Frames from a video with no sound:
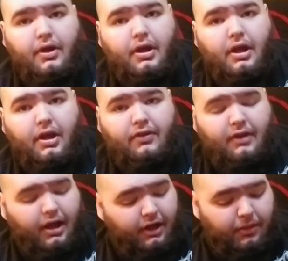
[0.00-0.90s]
it's
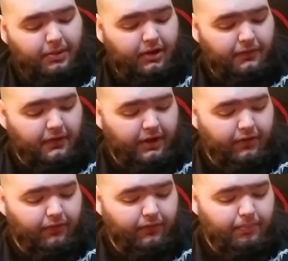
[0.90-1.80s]
not going to beat the
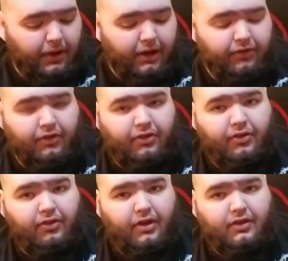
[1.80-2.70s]
fucking Pegasus and
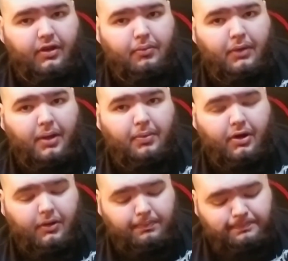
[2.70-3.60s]
Sentient, in my
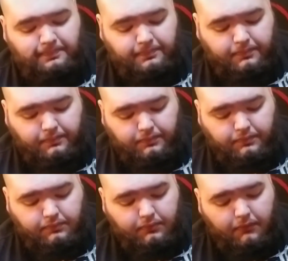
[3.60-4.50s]
opinion.
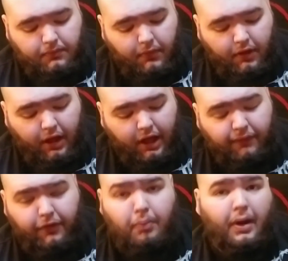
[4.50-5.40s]
And if
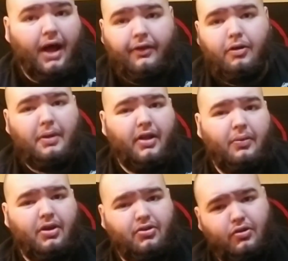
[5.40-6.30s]
you're bothered, by the
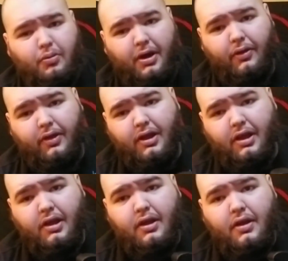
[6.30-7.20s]
way, too, about the
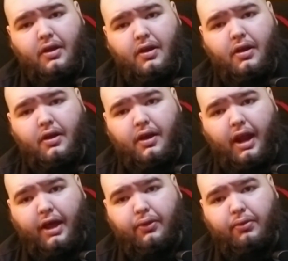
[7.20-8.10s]

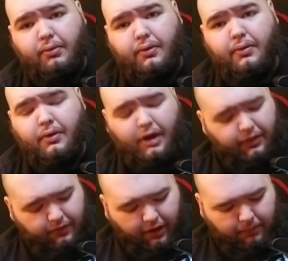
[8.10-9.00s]
neck through,
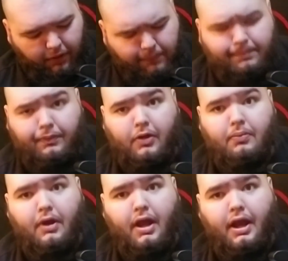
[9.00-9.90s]
not
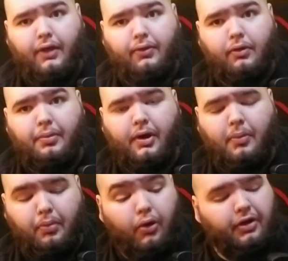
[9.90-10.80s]
neck through, but
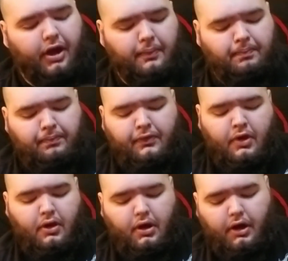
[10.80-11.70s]
bolt
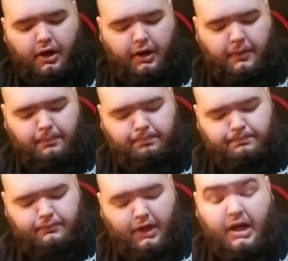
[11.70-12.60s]
on,
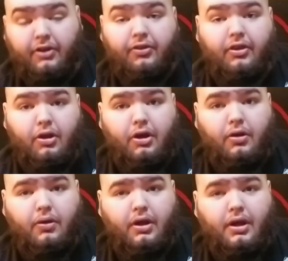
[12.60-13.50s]
honestly, you're going
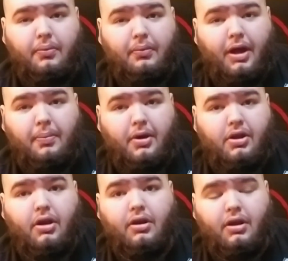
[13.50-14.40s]
to, in my
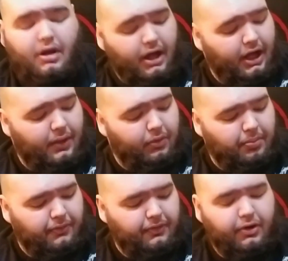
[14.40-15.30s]
opinion, I would
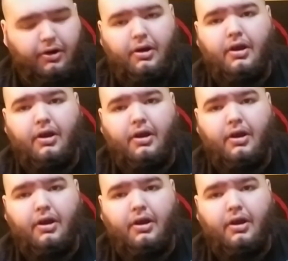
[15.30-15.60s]
prefer